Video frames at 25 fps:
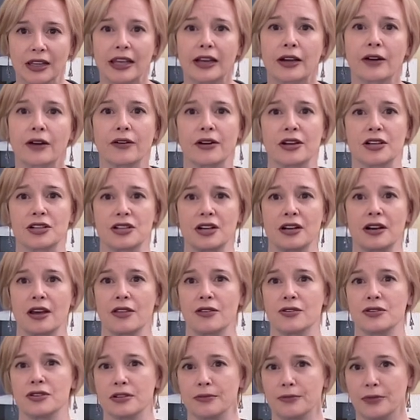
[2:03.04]
licorice and
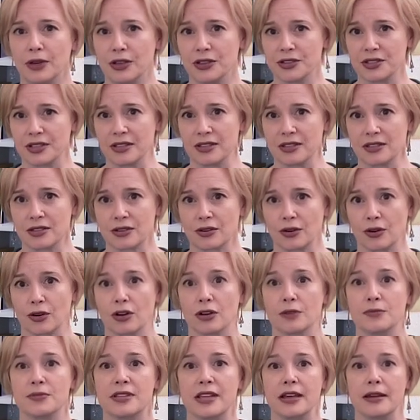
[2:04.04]
other demulcents,
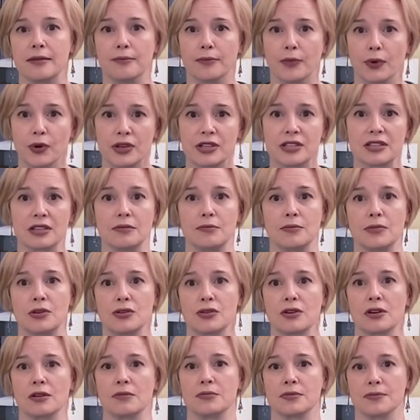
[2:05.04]
herbs that moisten
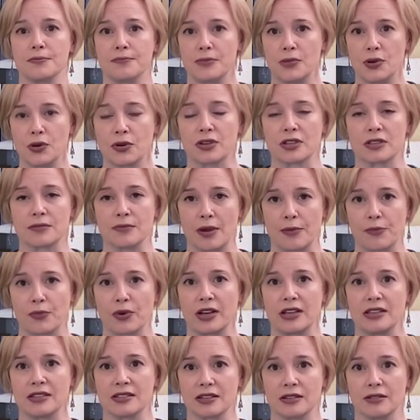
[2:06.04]
mucous
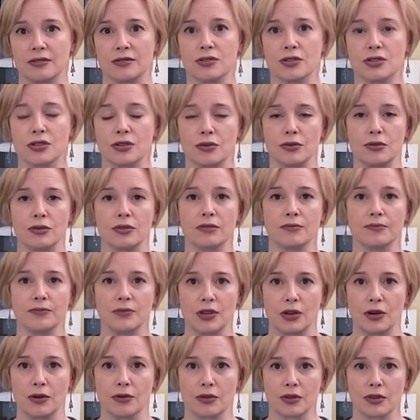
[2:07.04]
membranes and soothe,
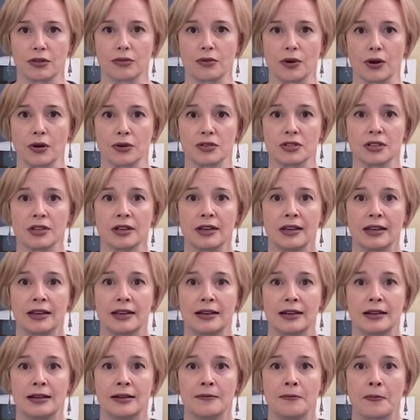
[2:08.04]
the throat.
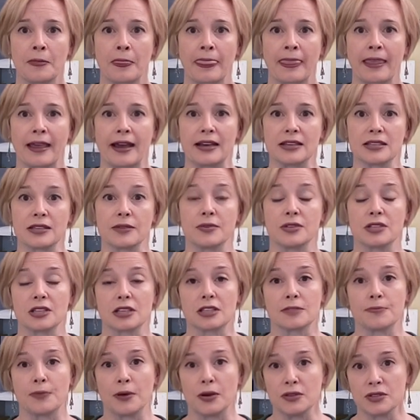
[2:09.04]
As I was
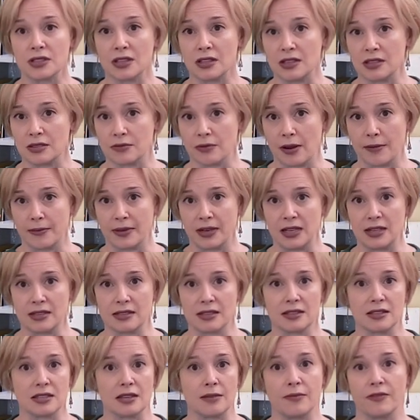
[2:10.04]
exposed to these remedies,
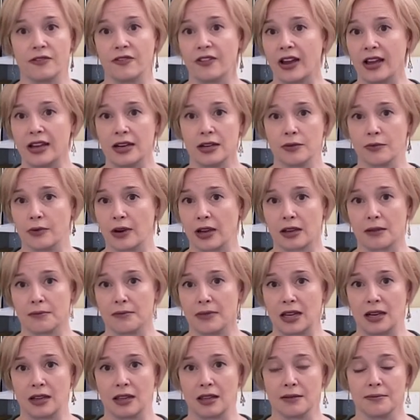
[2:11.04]
it seemed fine to
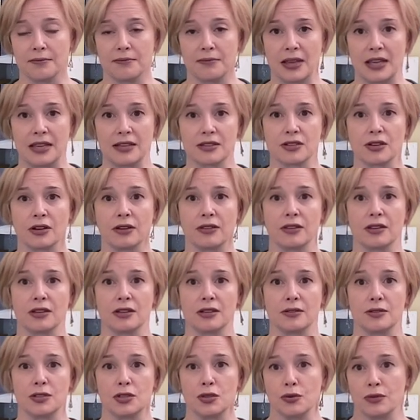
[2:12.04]
recommend them based on
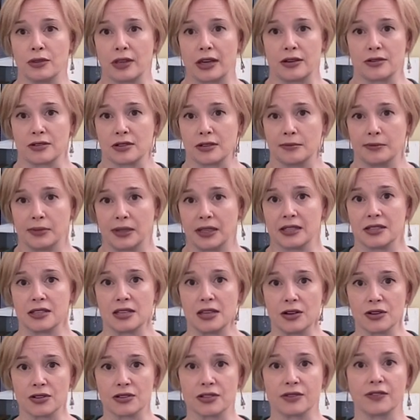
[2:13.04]
the 2,000 plus
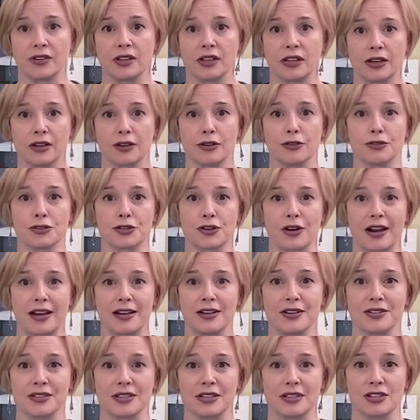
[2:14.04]
years of clinical
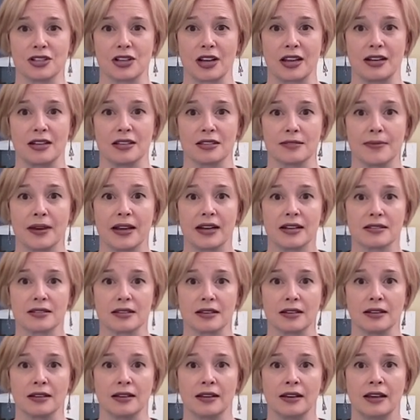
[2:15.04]
trials in Chinese
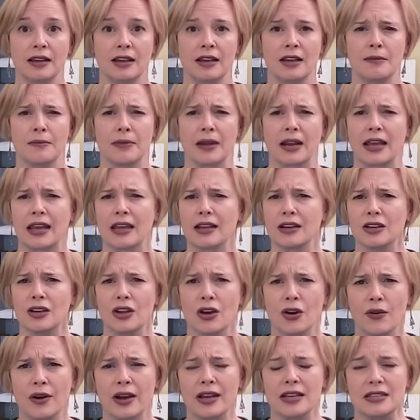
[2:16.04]
medicine, but I had
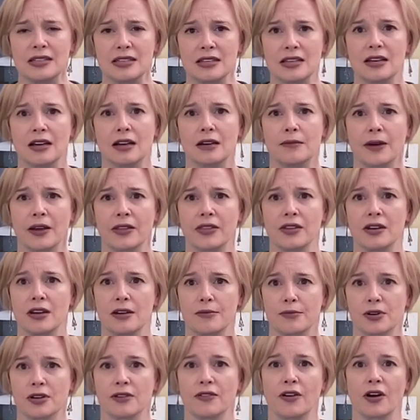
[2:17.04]
no idea about the
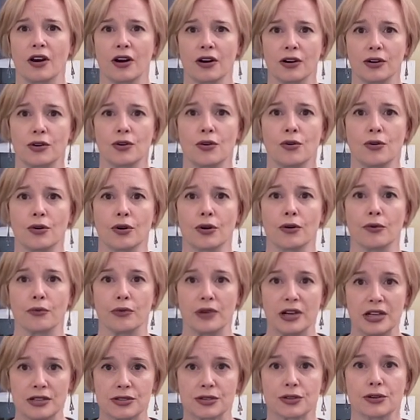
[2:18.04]
number of hardcore
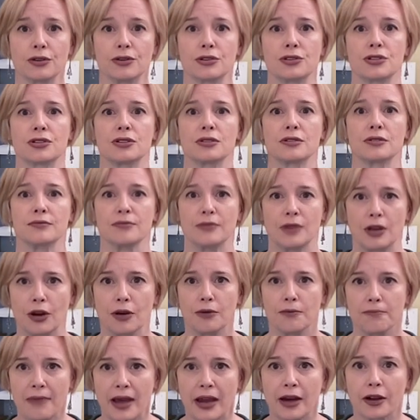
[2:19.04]
researched,
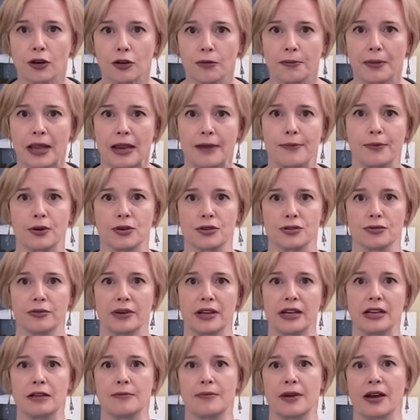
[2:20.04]
medical papers
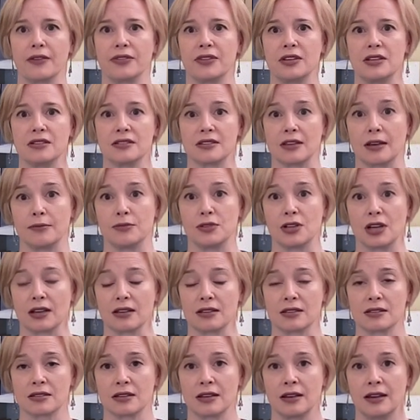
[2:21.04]
written about these
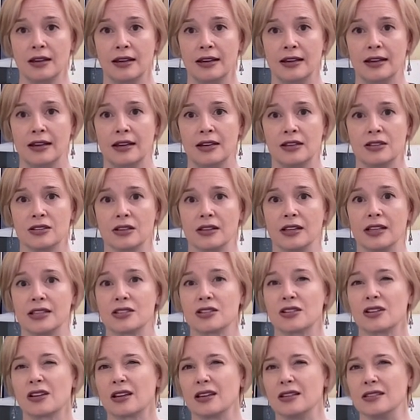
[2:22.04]
subjects. So
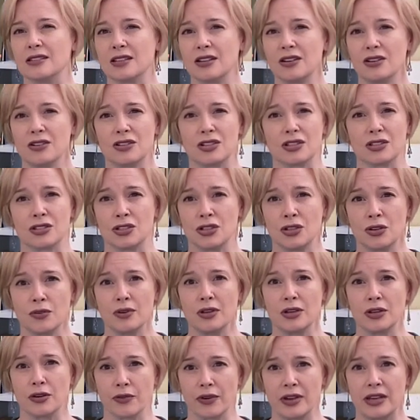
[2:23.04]
let's consider just 2
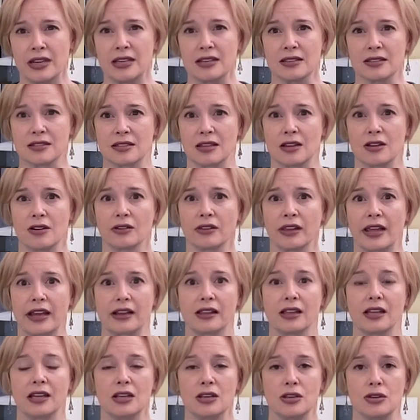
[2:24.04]
ingredients that you're
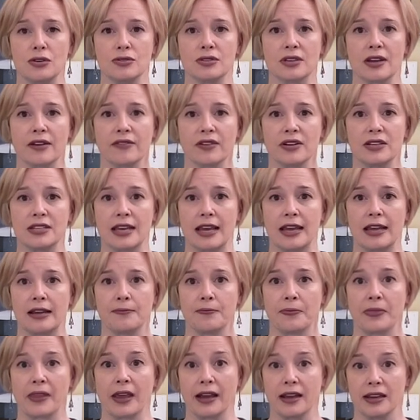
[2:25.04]
likely to use every day:
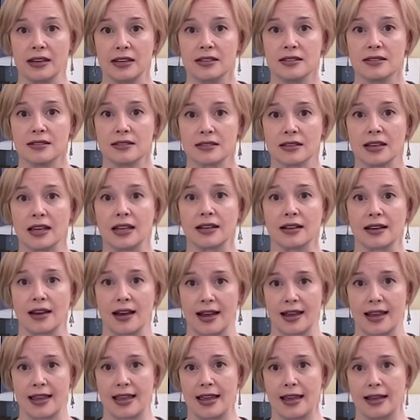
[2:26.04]
onions and
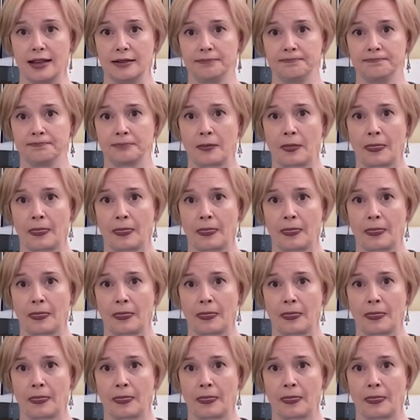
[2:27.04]
cayenne.